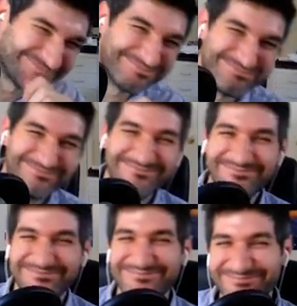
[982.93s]

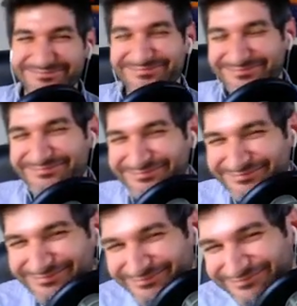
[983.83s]

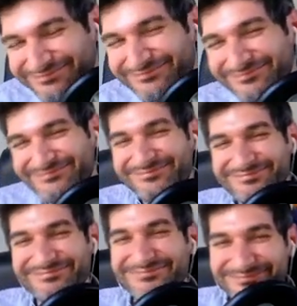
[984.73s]

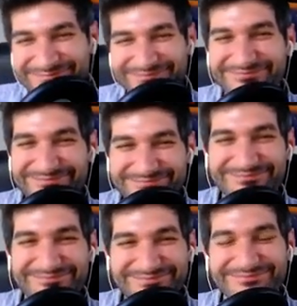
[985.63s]

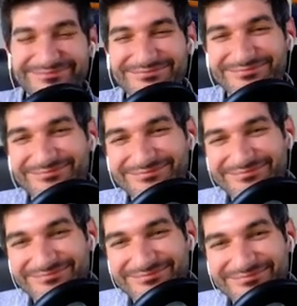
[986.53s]

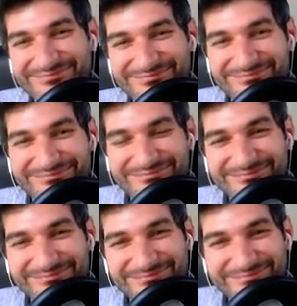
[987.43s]

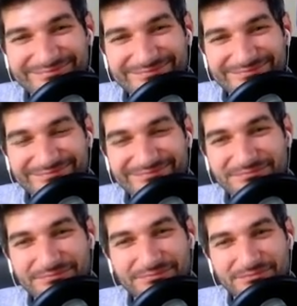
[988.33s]

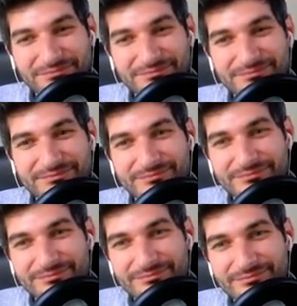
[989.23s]

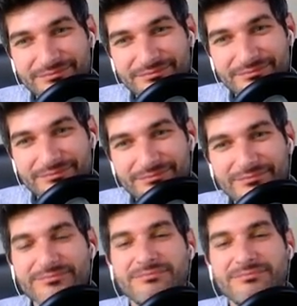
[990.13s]
(not speaking)